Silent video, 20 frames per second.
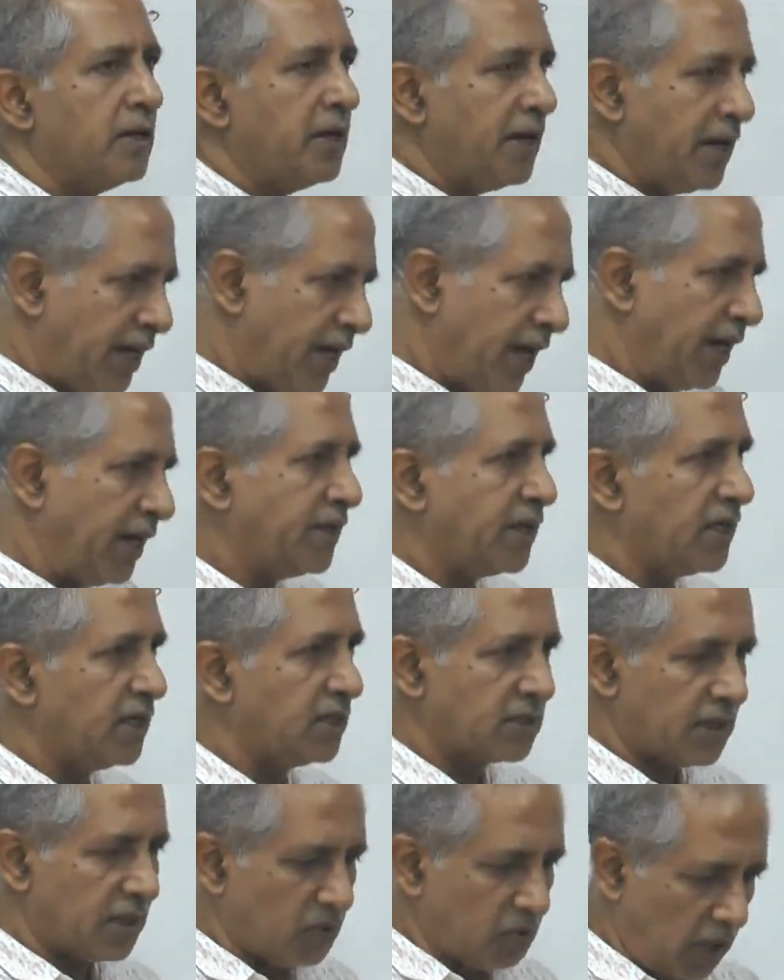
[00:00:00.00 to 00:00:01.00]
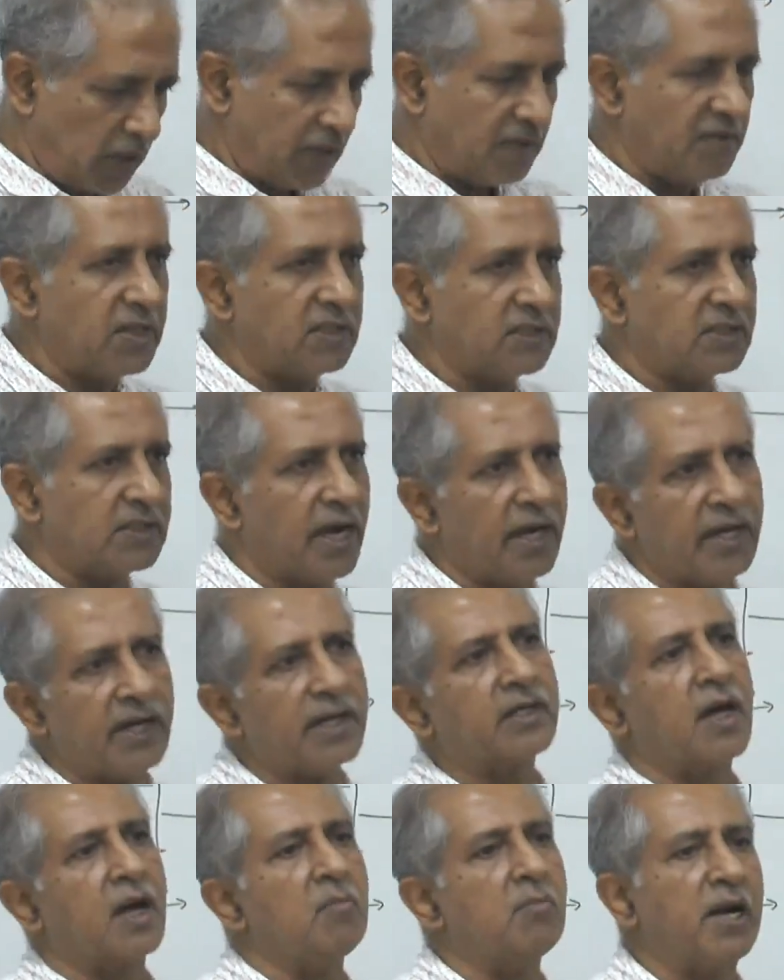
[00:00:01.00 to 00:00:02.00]
it enters and whatever is there,
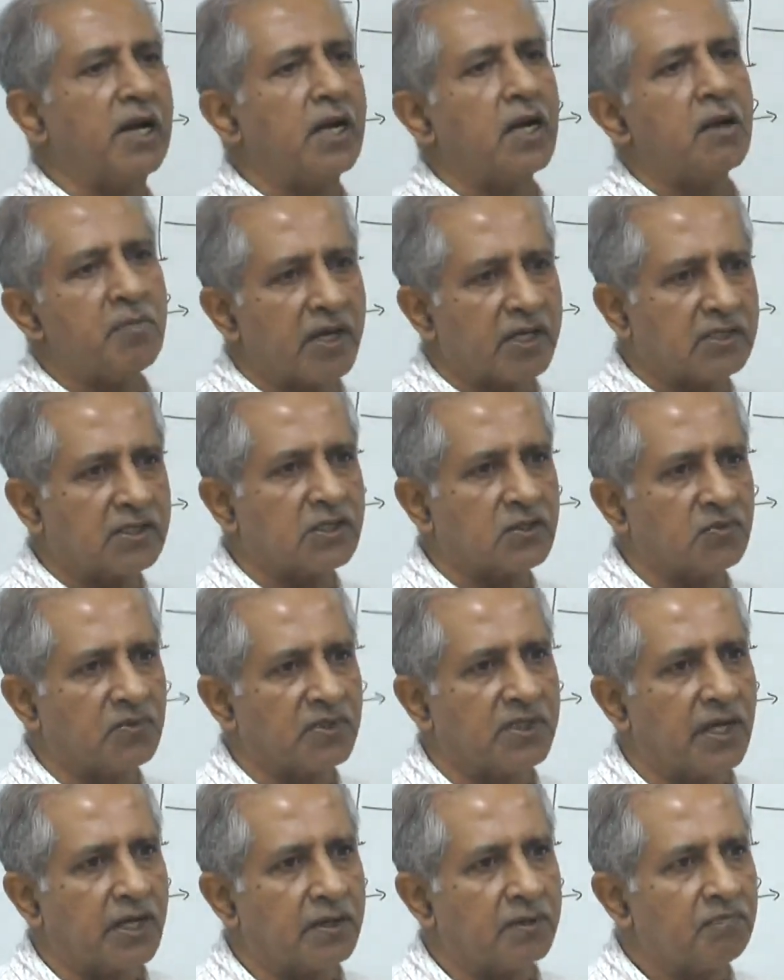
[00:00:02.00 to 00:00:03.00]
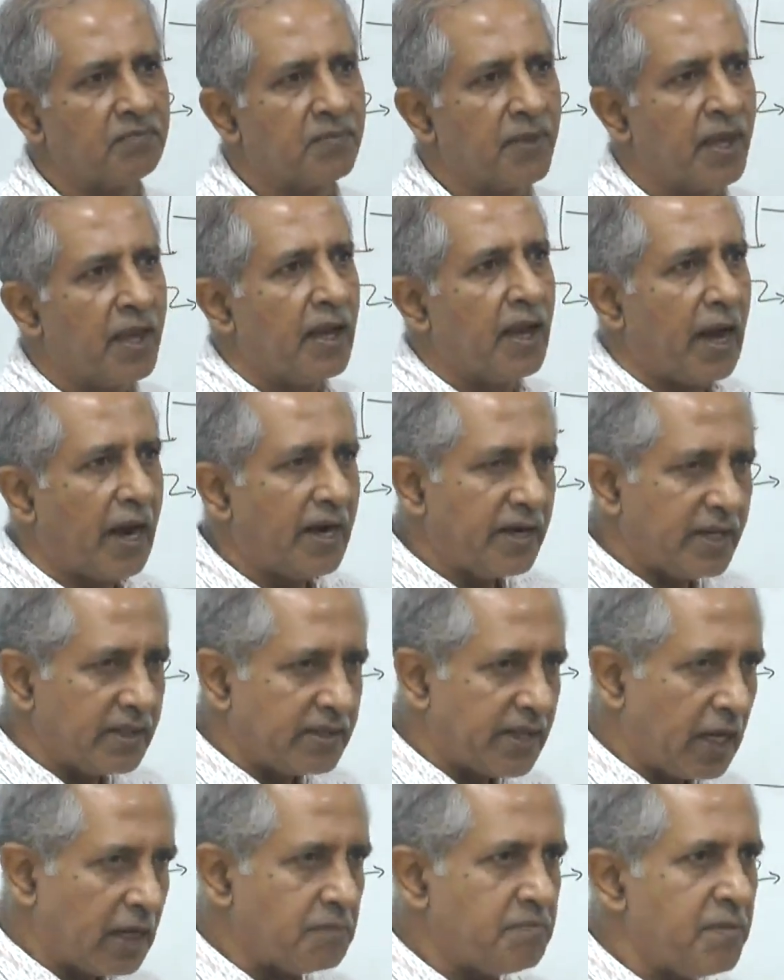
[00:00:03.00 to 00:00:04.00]
it completely mixes with that. And in
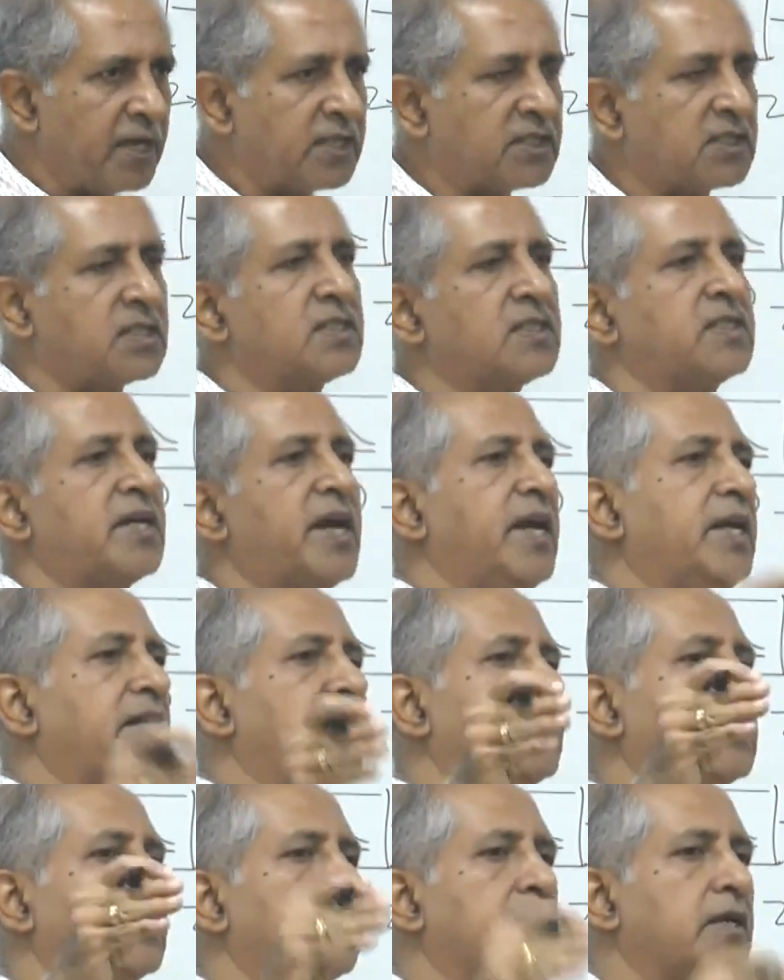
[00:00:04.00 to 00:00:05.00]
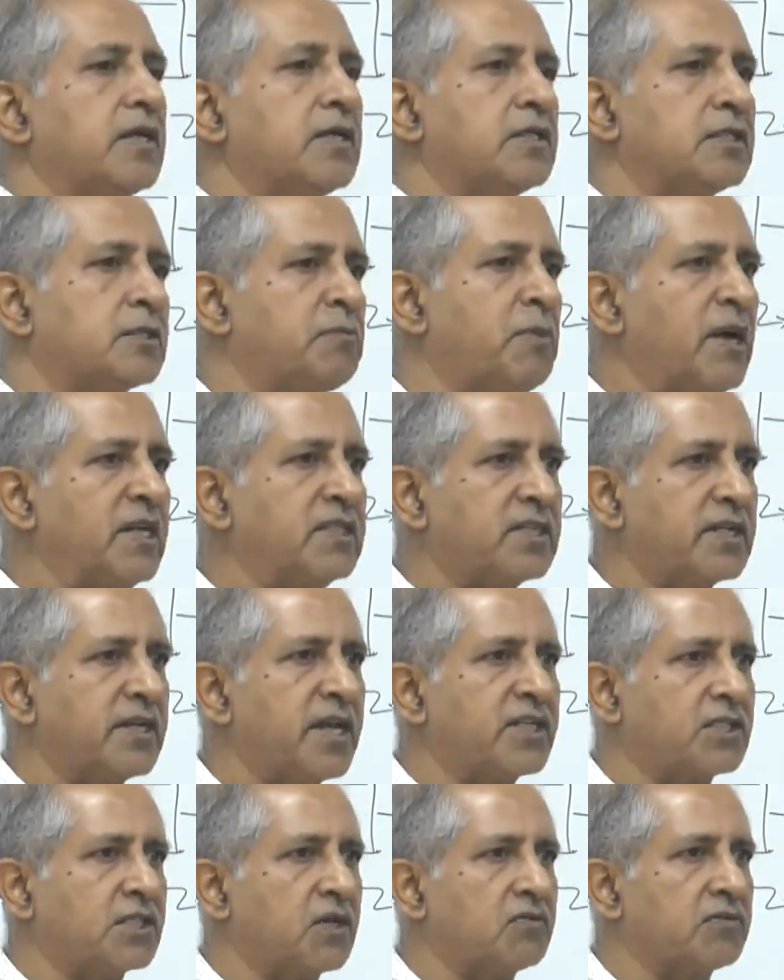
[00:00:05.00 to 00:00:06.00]
that mixed state, it spends the
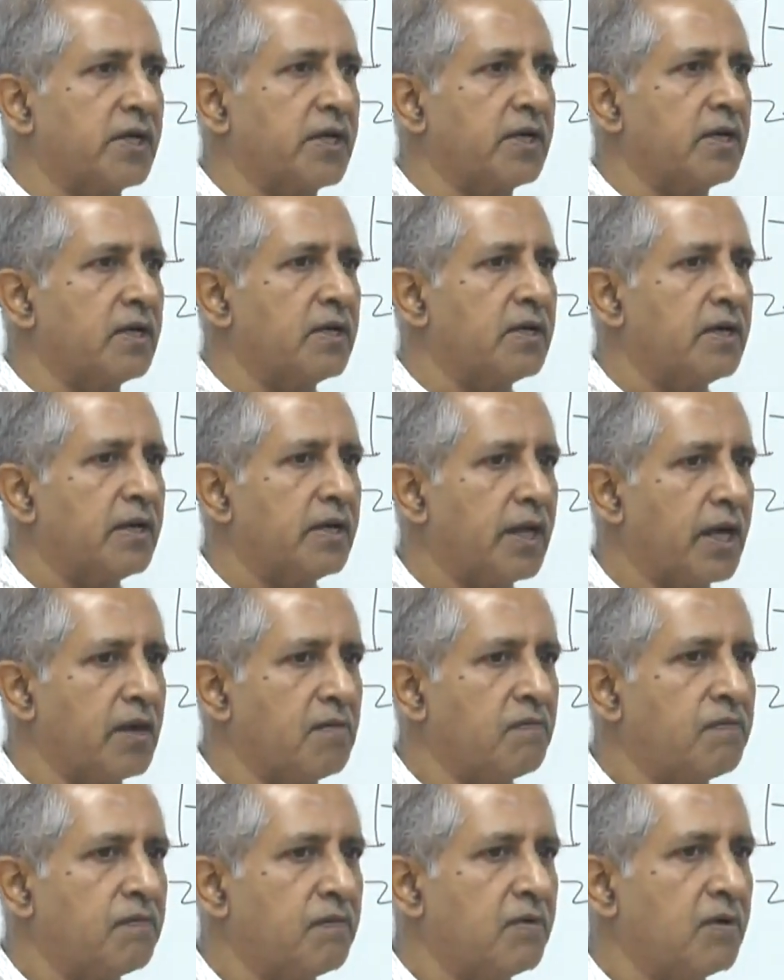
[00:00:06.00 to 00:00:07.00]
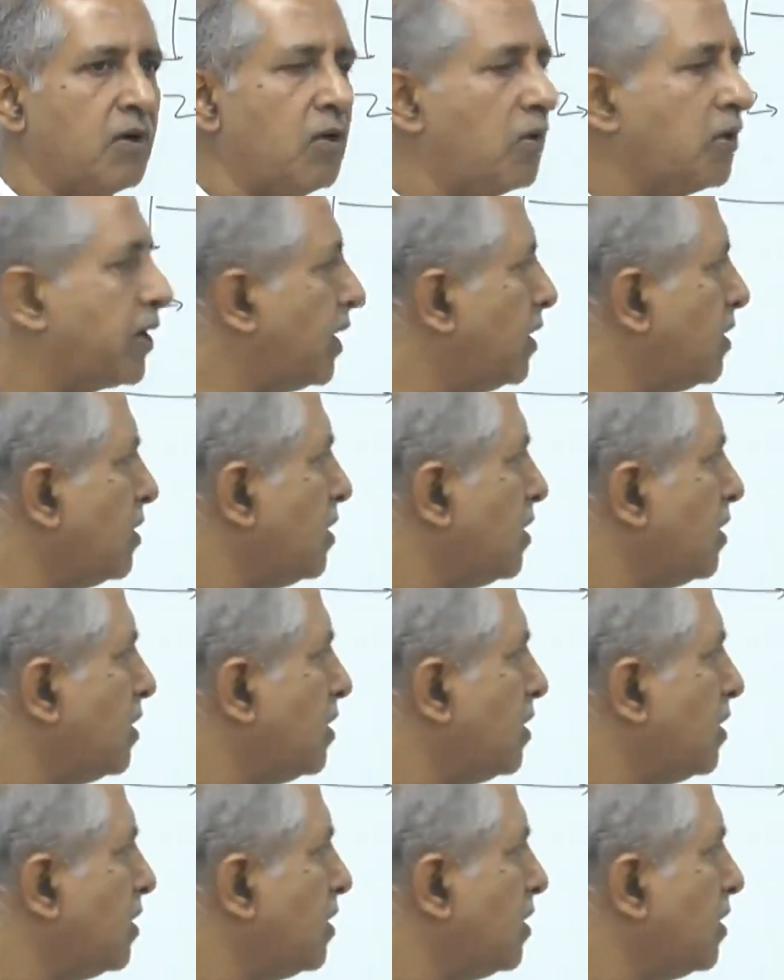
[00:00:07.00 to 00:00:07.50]
rest of the life okay